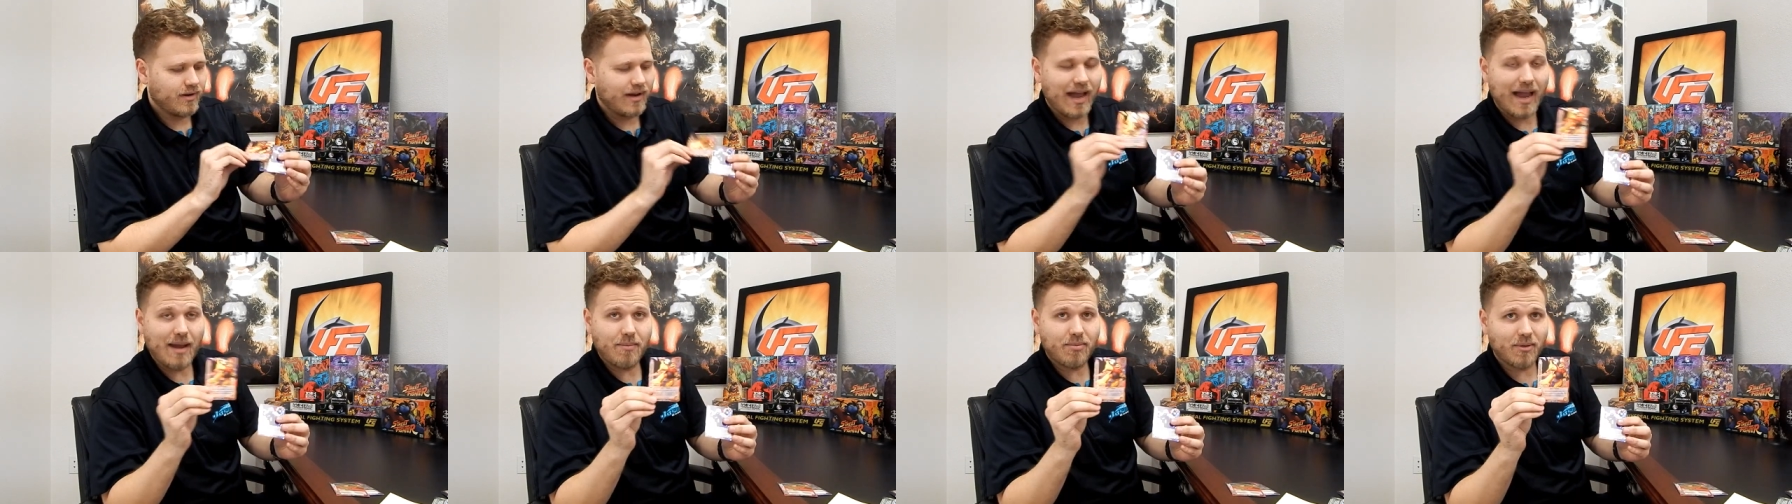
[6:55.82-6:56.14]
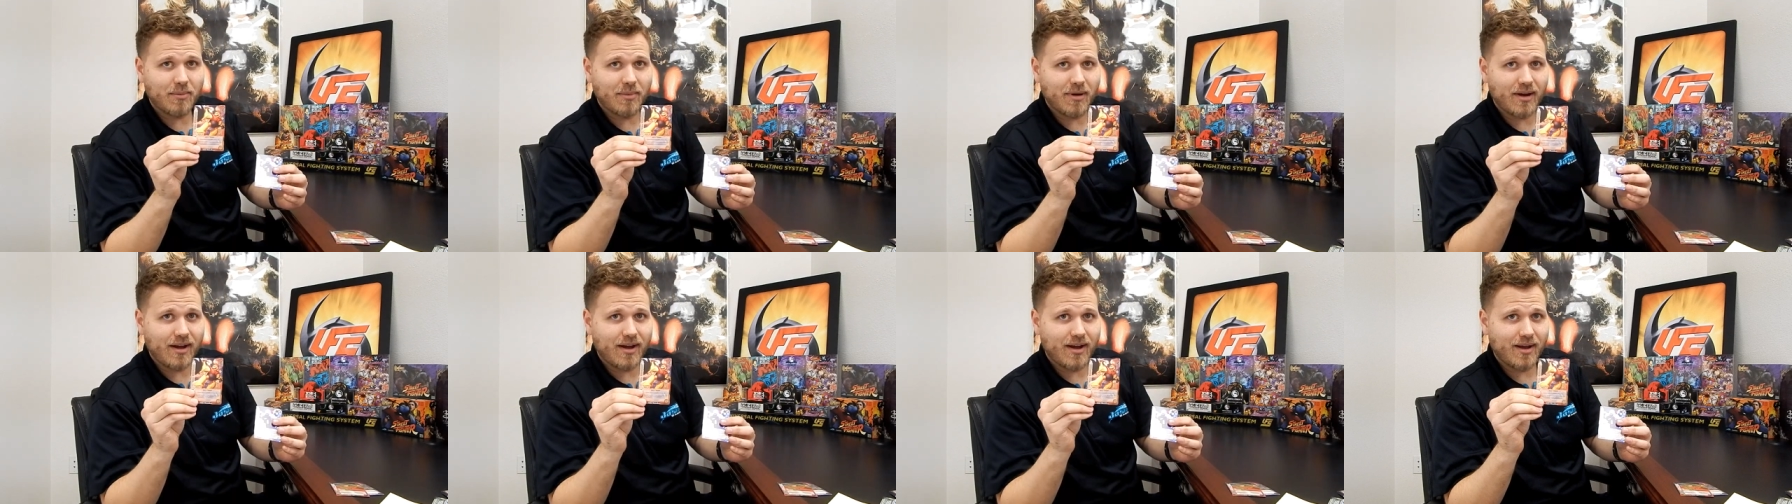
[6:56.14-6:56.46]

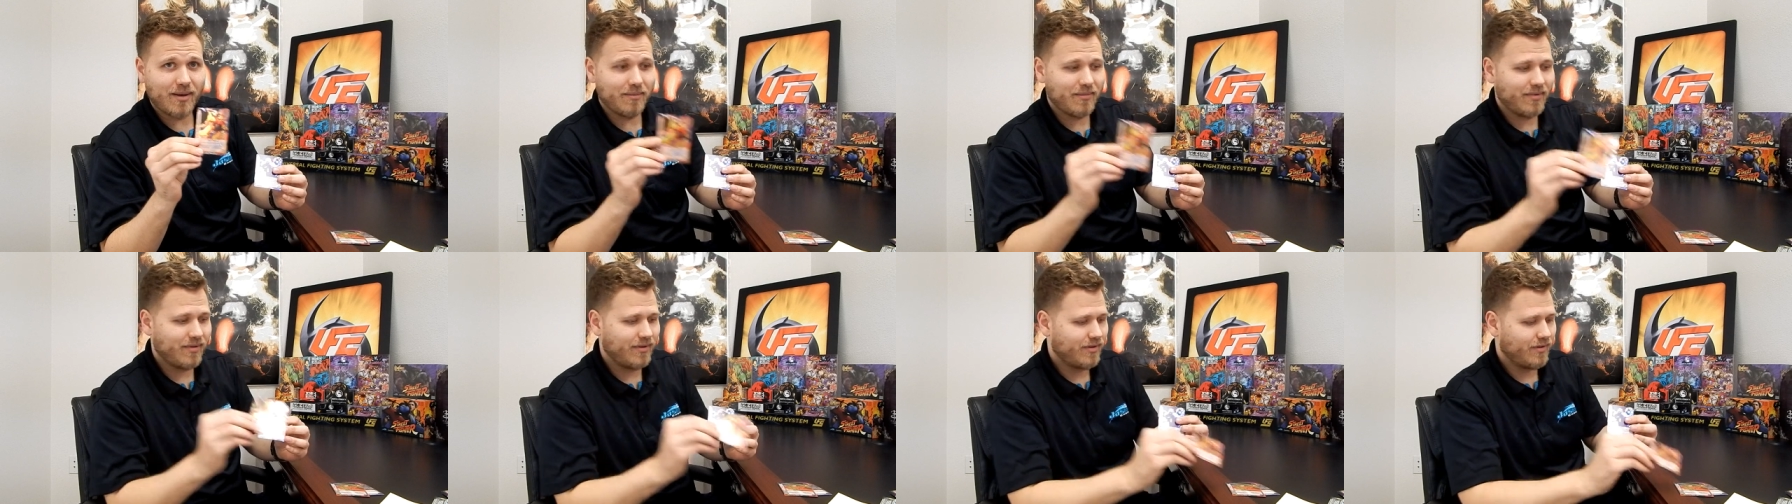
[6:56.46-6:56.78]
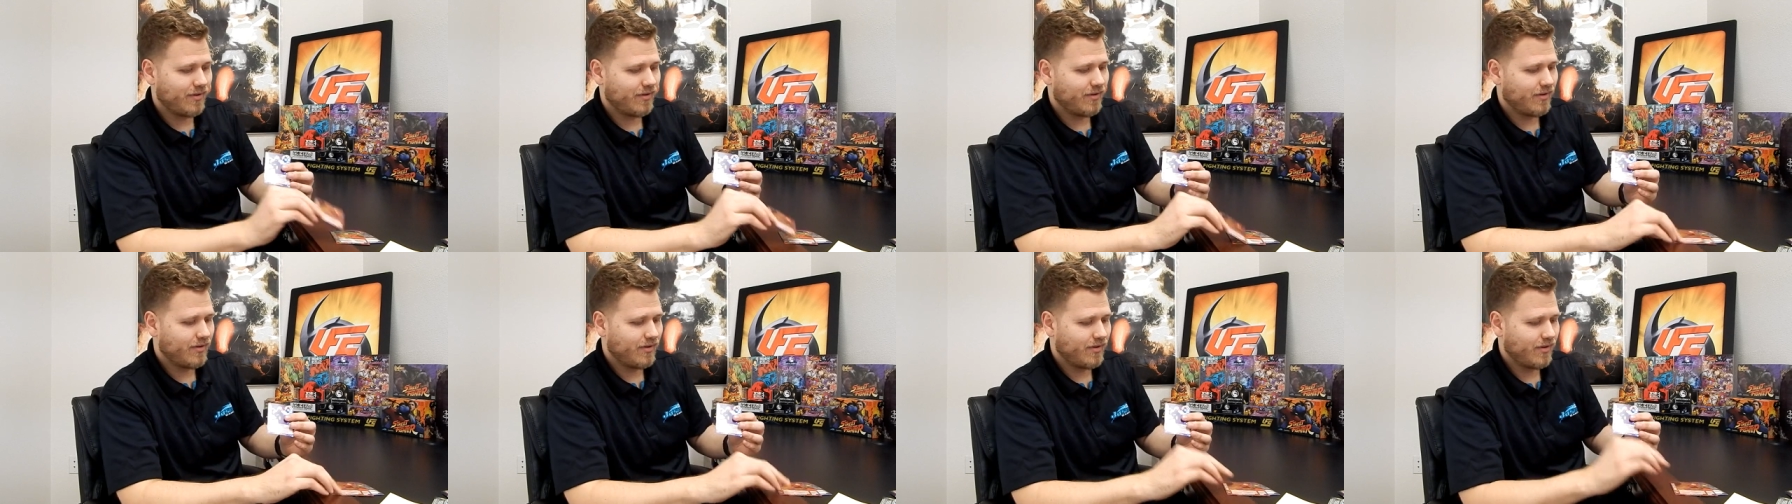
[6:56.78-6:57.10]
Hyper Bomb,
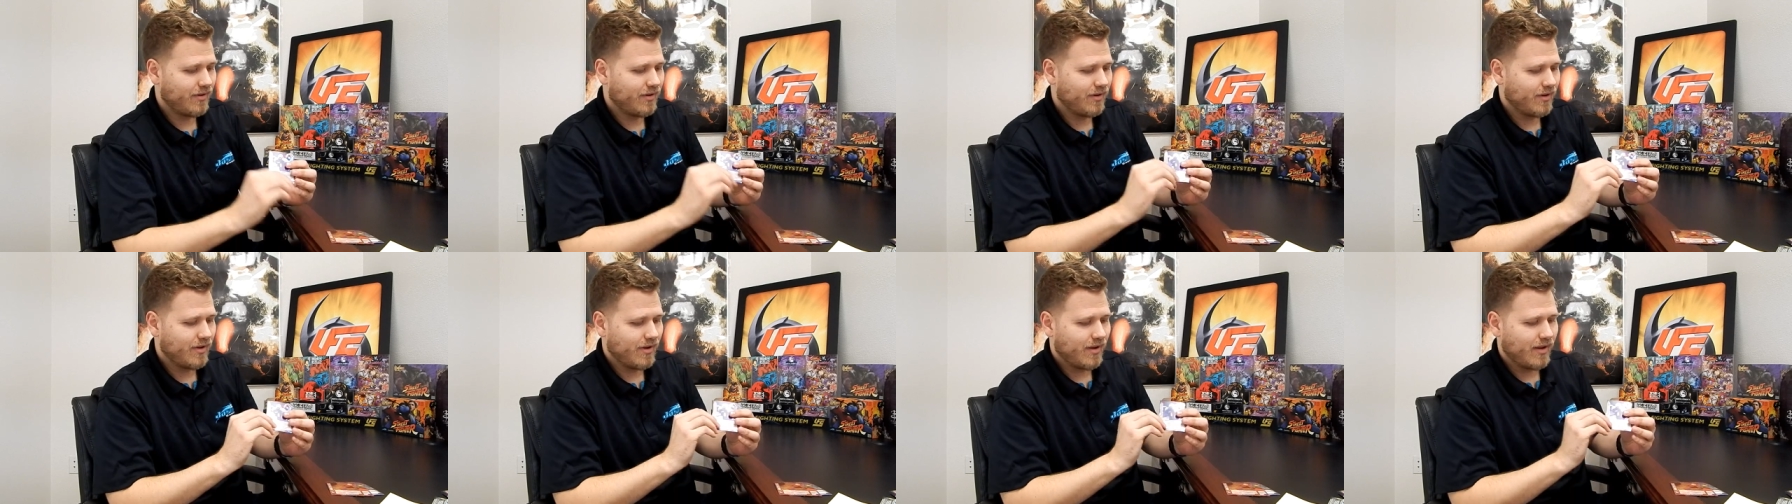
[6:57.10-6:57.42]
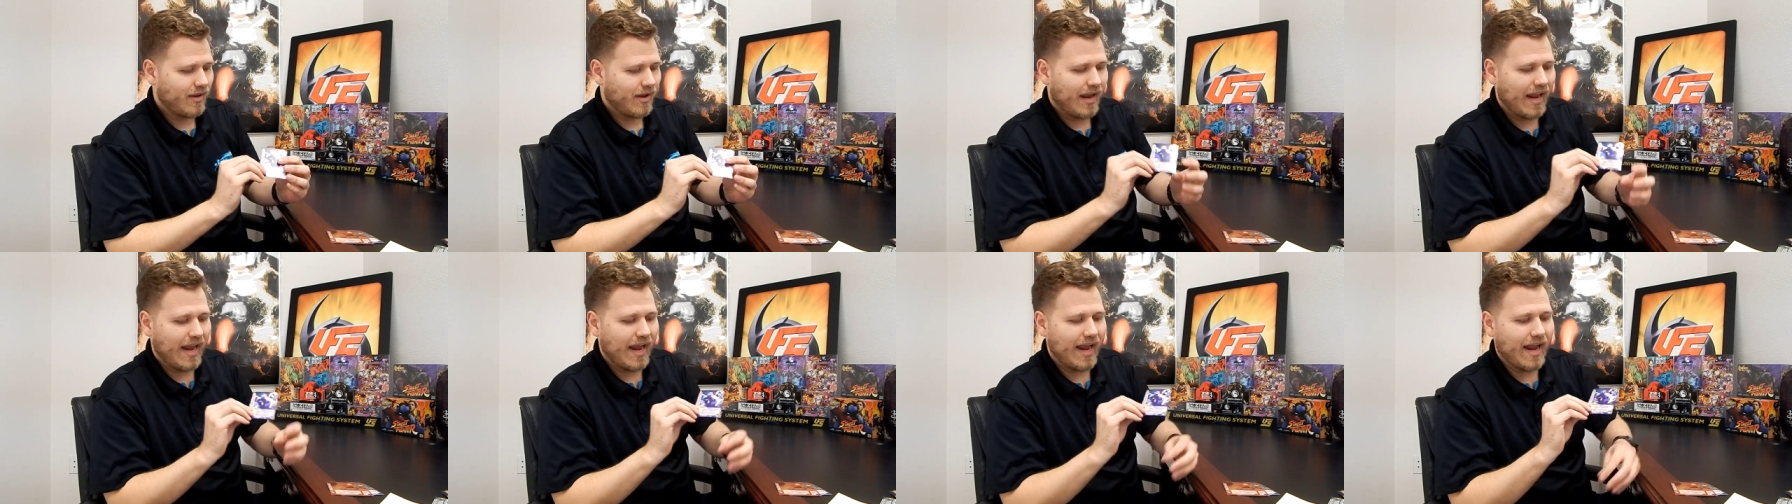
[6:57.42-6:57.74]

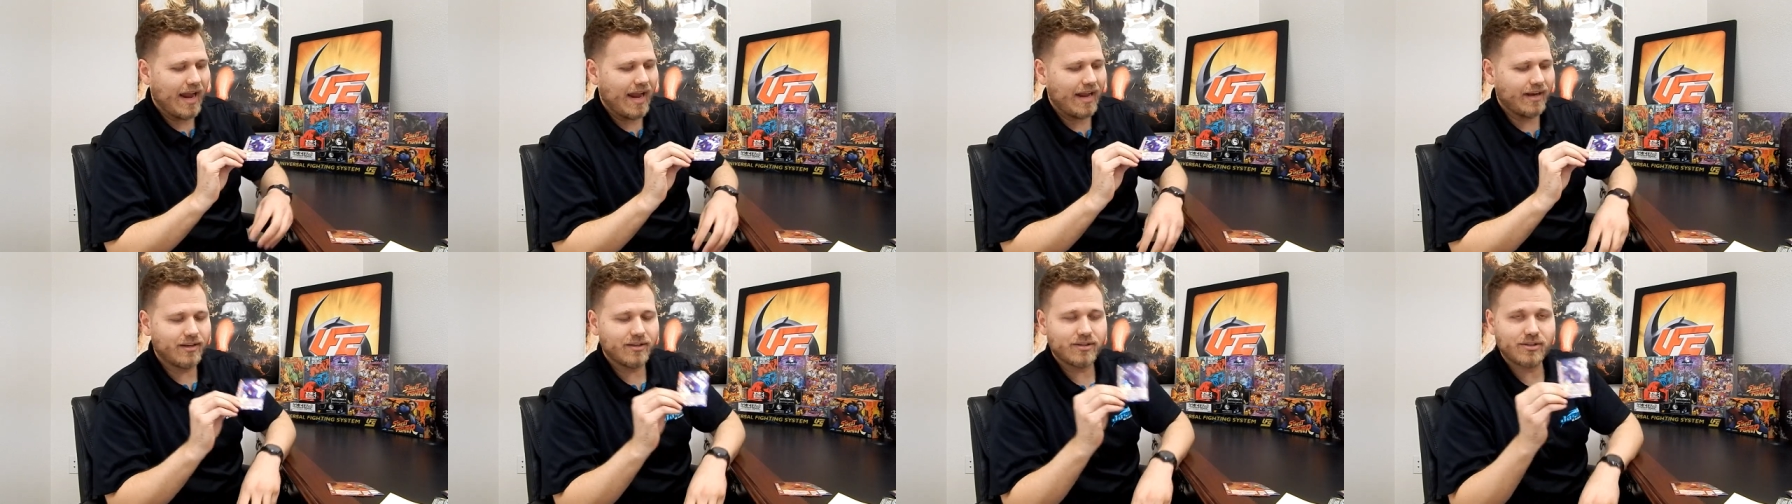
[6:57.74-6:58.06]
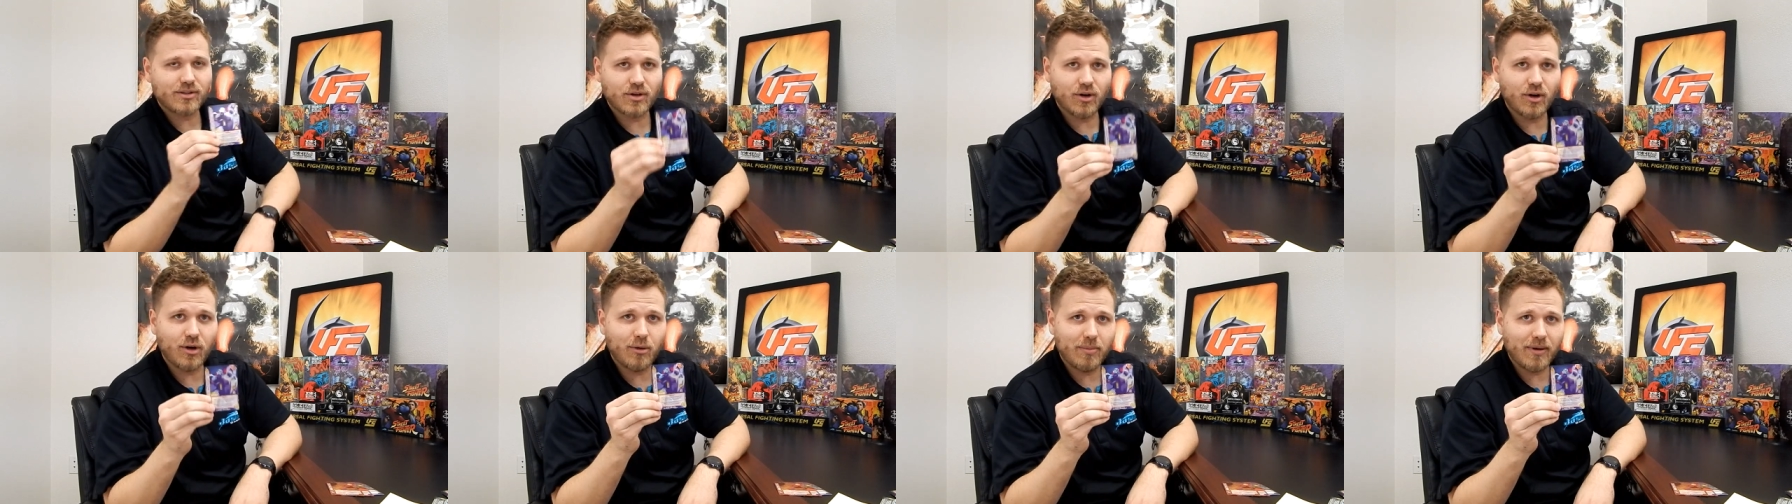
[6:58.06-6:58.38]
and
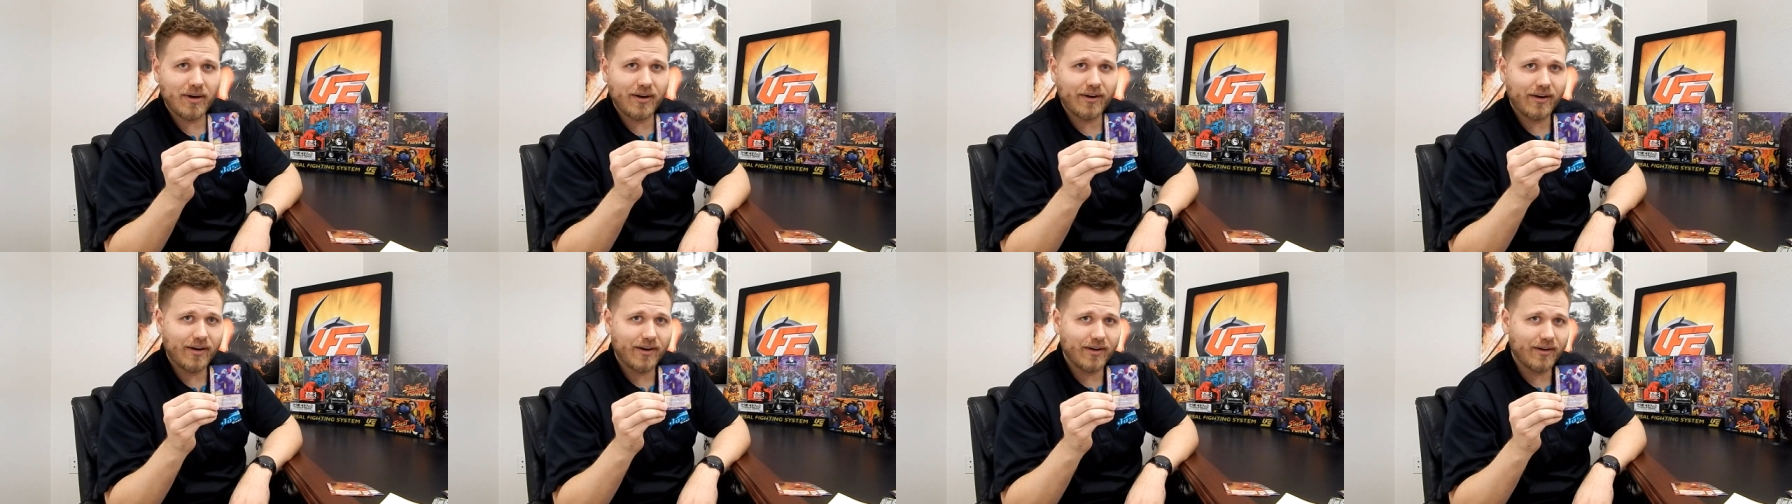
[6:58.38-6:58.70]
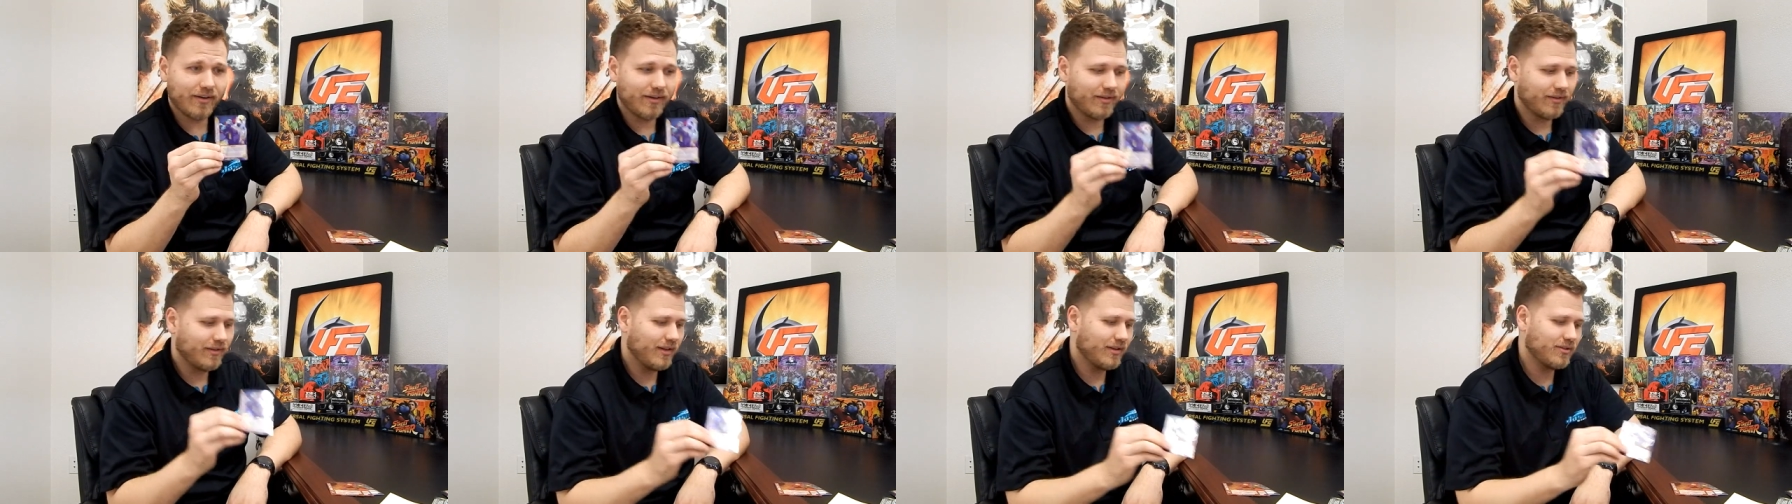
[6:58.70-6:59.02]
Skull Barrier.